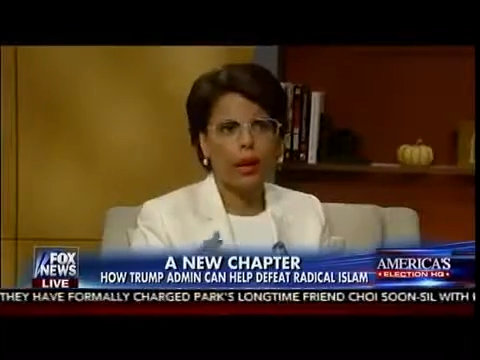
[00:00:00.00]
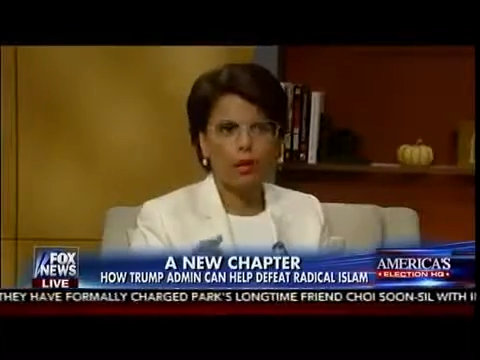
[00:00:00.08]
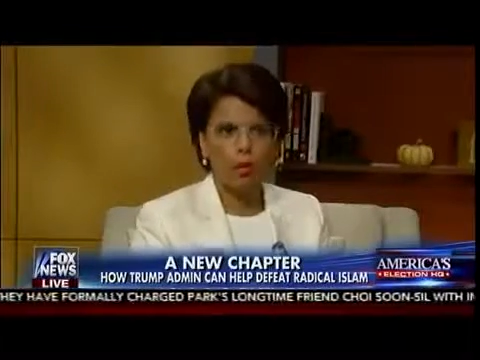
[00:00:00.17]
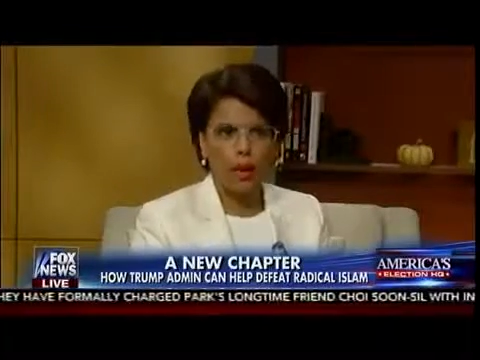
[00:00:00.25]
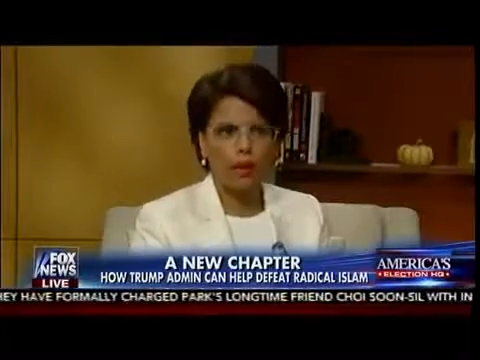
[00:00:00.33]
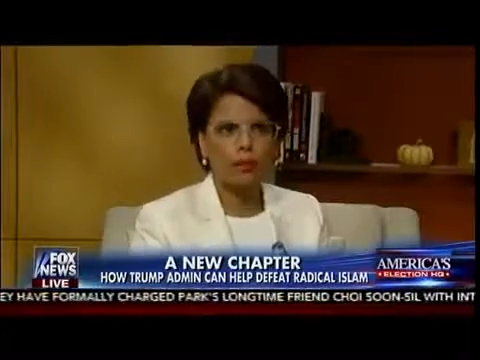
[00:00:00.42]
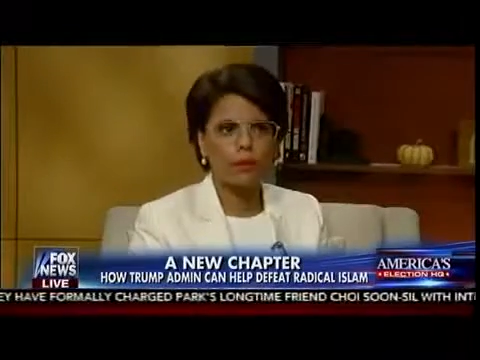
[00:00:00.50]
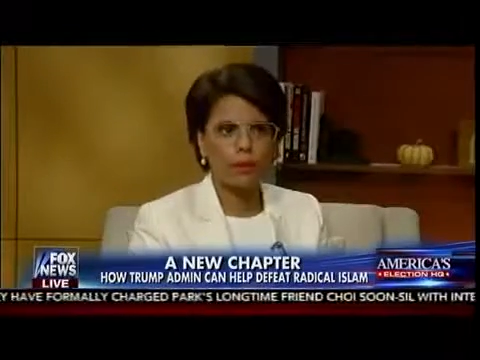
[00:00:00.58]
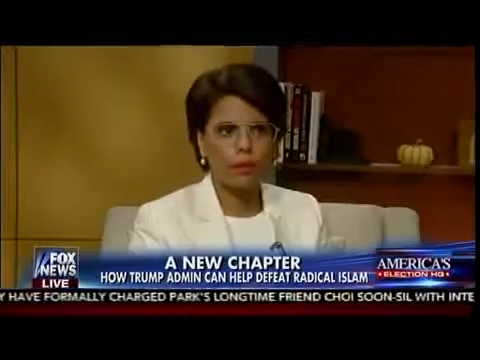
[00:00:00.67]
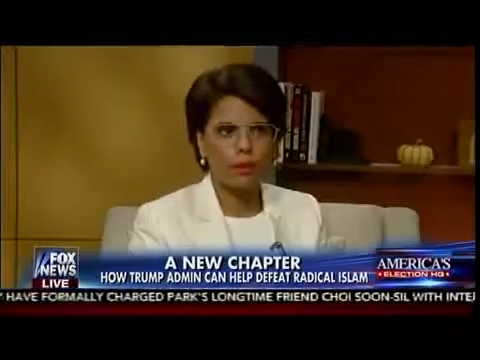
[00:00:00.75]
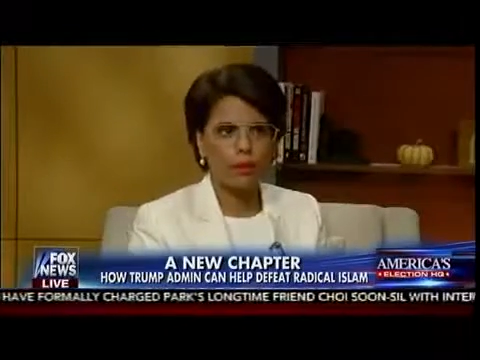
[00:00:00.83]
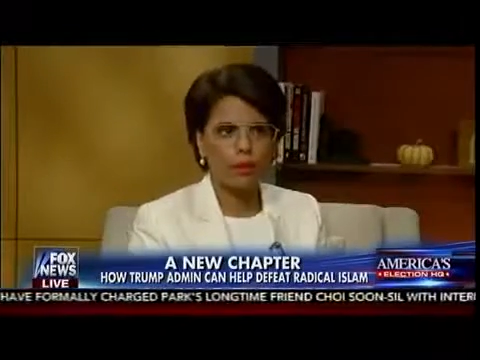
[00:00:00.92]
a radical
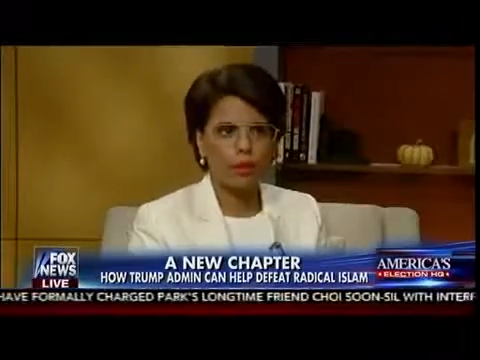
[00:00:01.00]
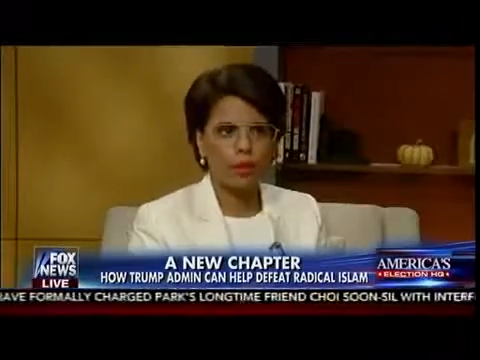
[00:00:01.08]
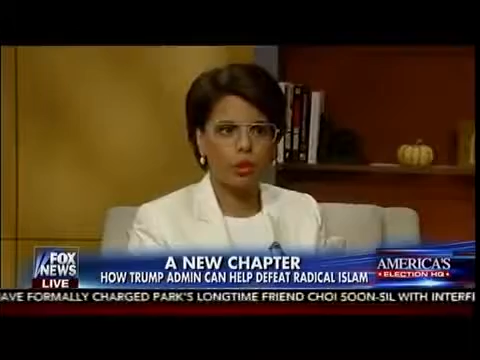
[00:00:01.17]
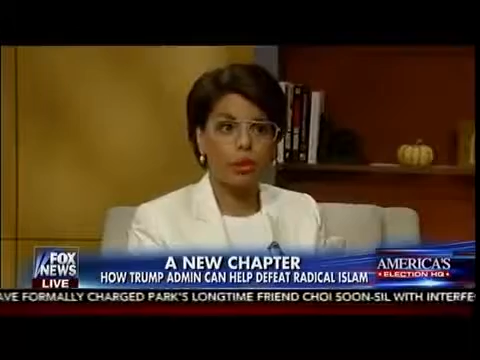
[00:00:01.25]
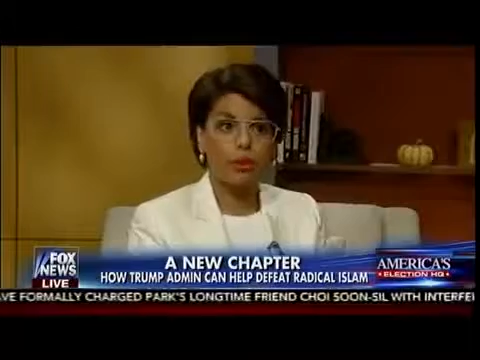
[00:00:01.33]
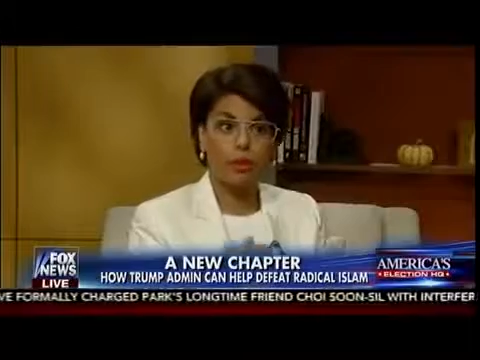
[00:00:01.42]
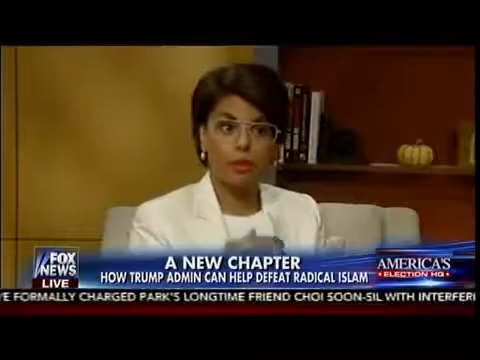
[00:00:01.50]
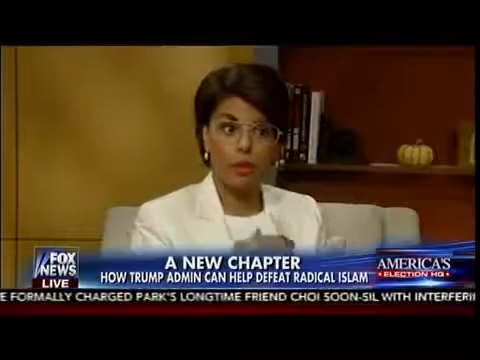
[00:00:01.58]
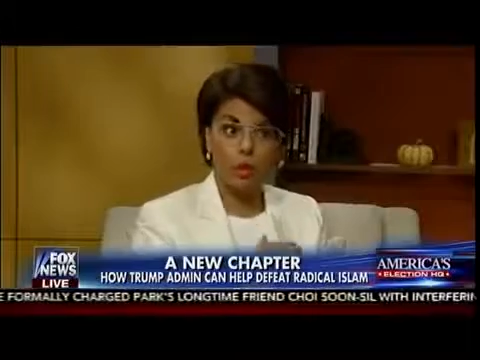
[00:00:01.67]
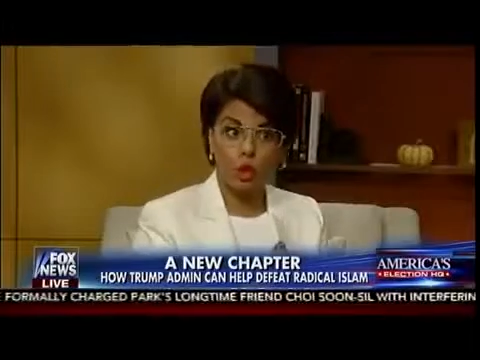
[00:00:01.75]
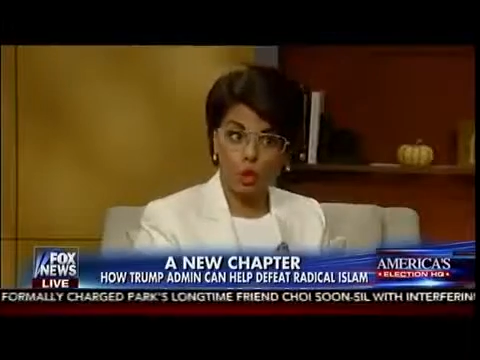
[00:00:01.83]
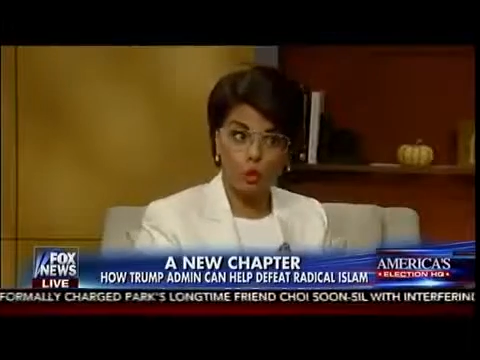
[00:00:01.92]
ideology that
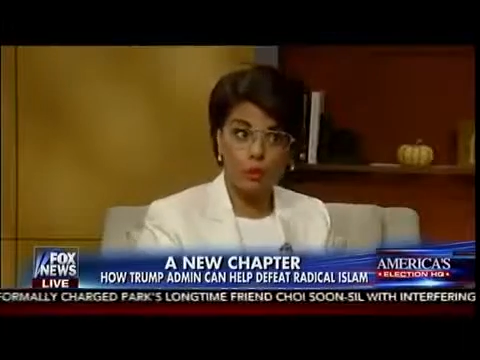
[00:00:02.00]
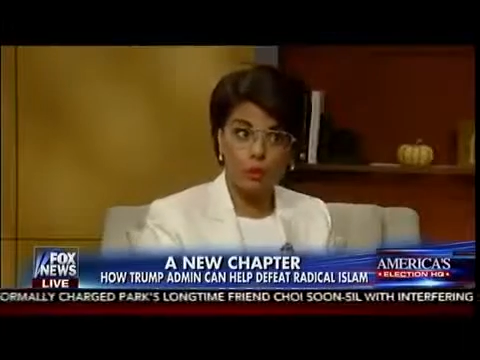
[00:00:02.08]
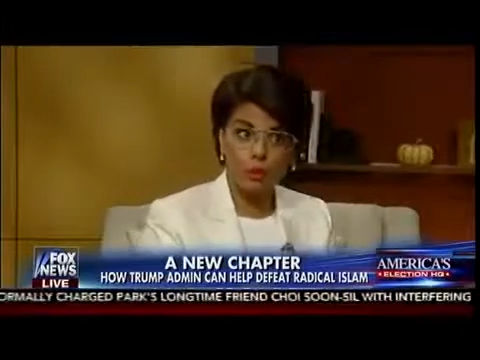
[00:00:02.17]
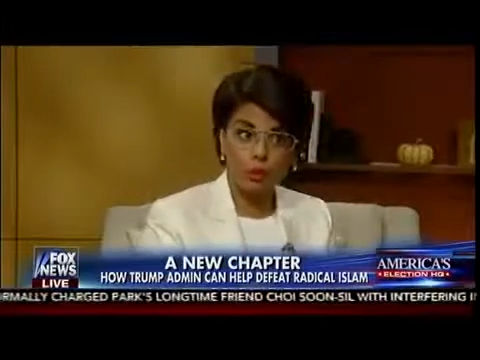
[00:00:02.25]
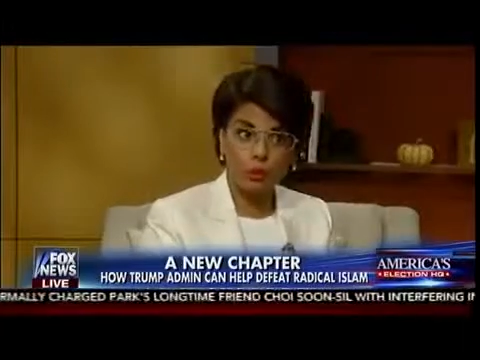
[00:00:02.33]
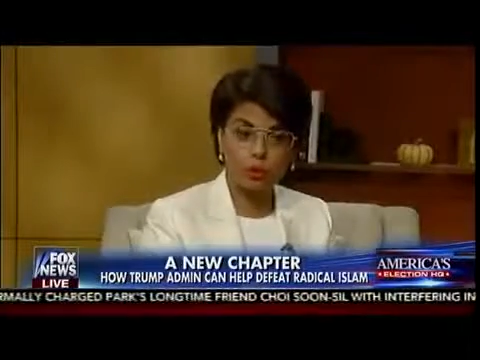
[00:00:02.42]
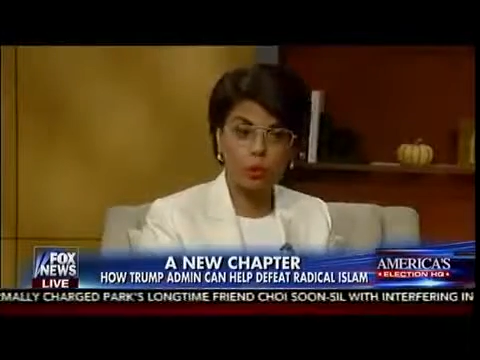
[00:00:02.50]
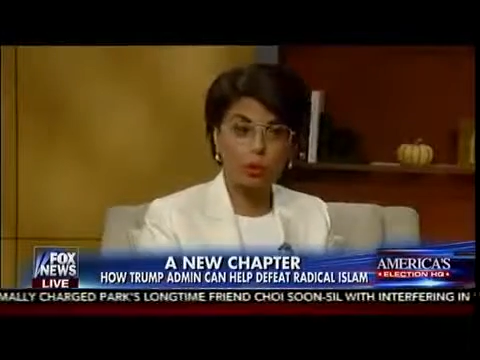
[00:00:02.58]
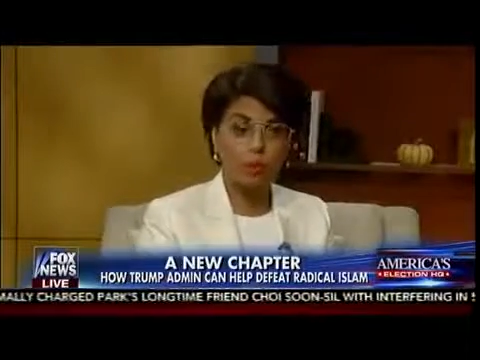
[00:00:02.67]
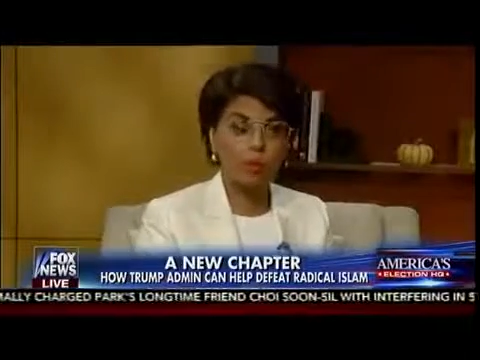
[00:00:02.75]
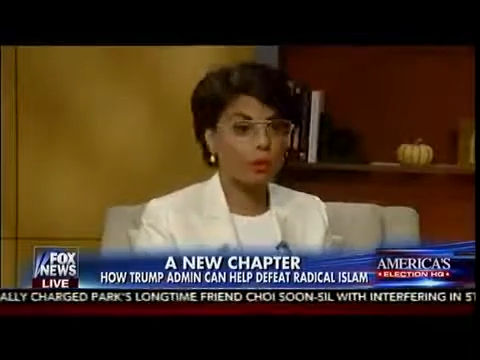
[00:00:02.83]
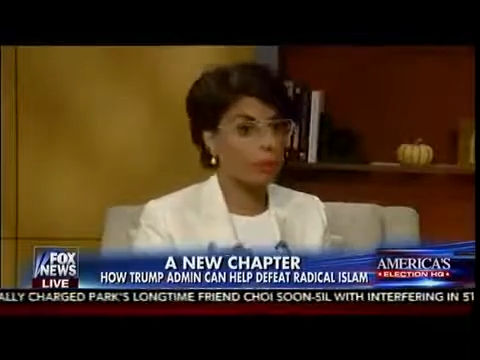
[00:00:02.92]
is not a religion,
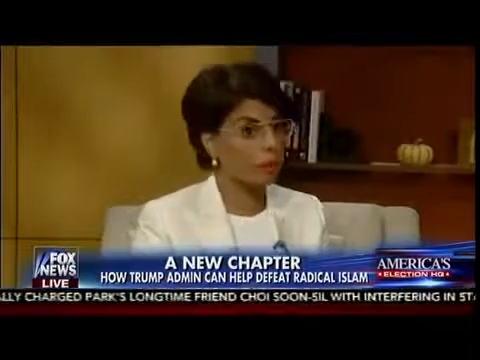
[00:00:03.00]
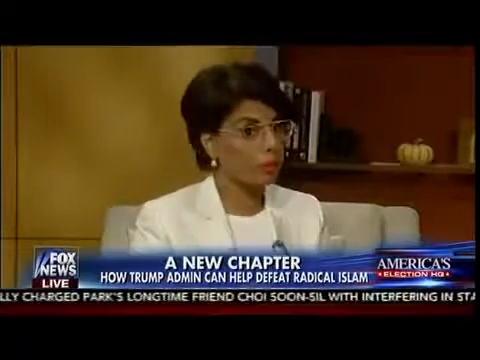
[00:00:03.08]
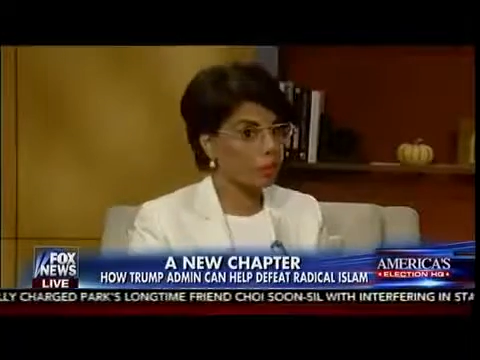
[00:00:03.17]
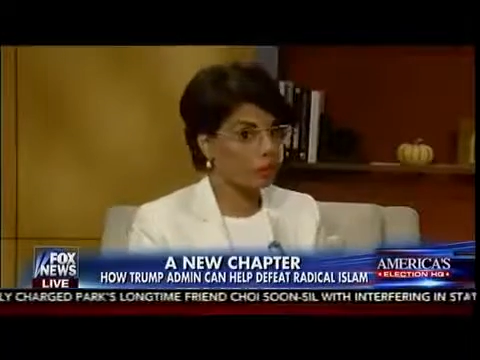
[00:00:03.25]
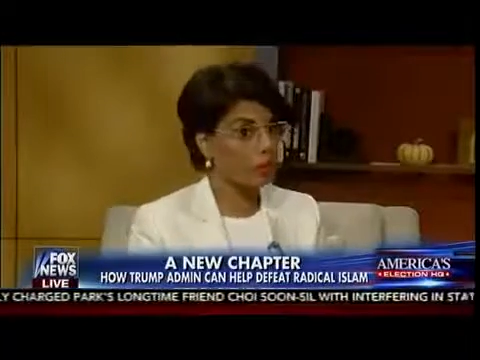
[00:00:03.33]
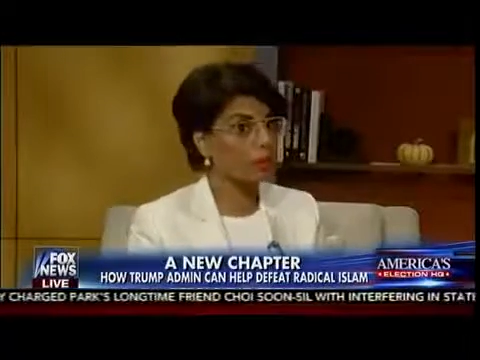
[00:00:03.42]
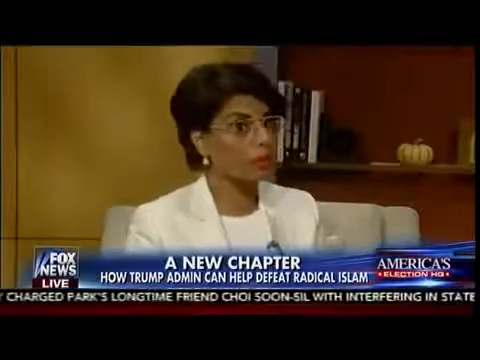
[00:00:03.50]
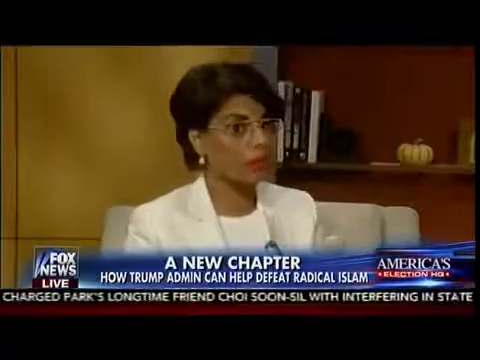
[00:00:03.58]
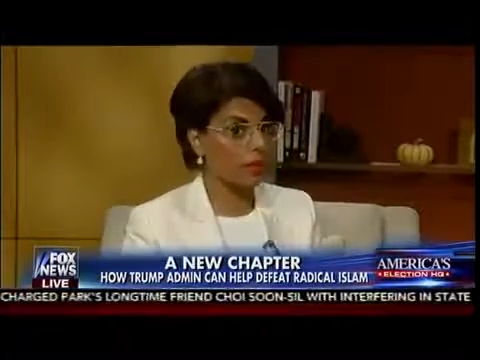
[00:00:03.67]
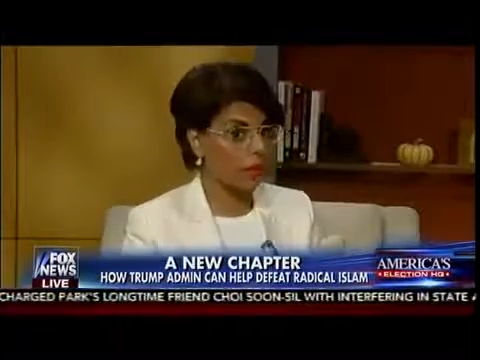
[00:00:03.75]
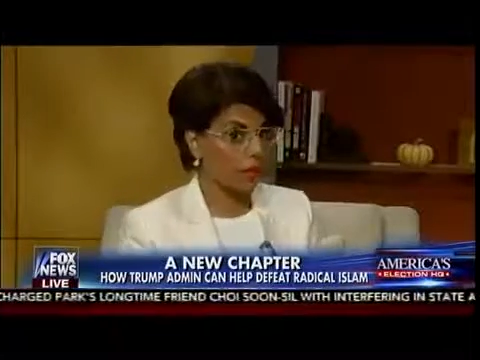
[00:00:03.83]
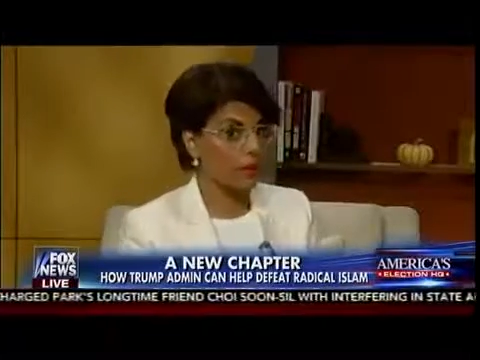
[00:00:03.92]
but is a political
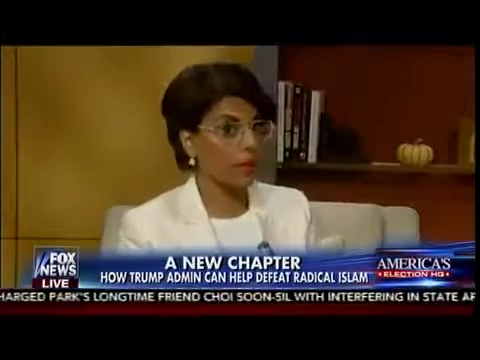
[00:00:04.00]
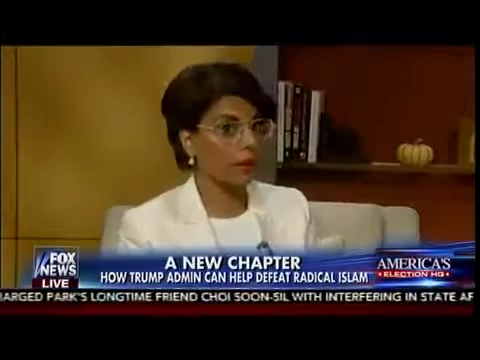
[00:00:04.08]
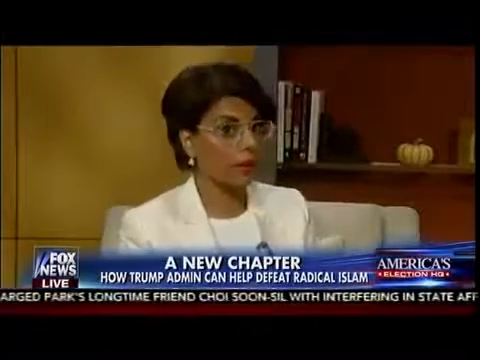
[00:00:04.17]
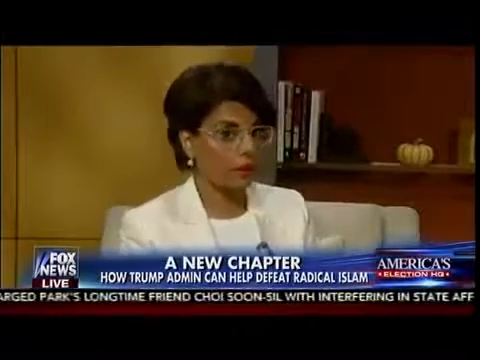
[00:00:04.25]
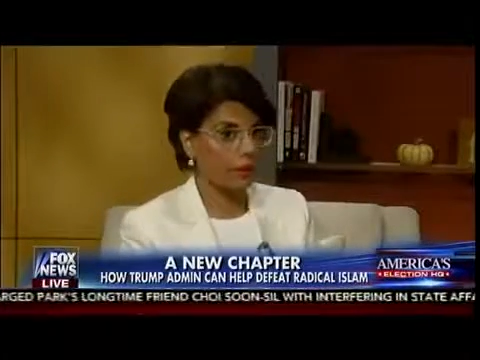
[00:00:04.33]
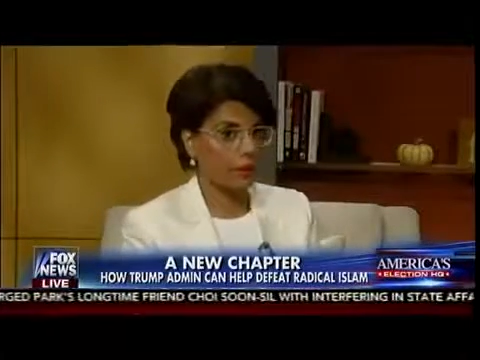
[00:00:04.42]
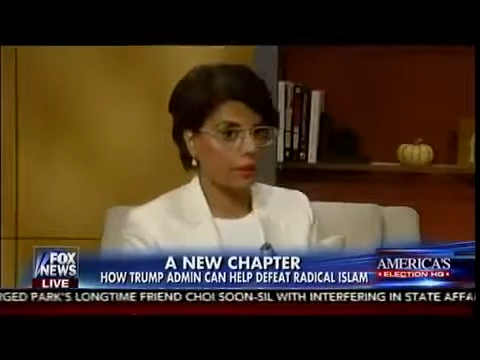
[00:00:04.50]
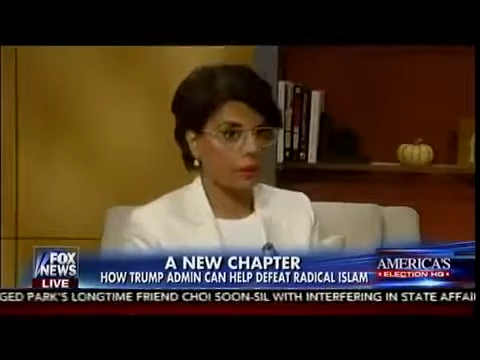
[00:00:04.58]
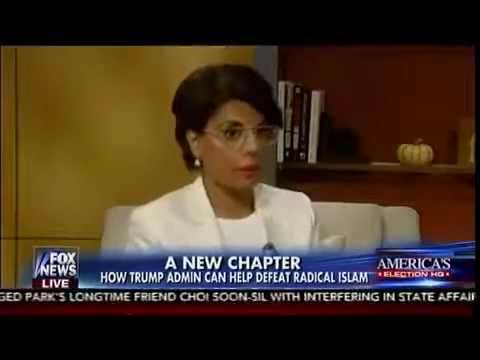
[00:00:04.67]
totalitarianism.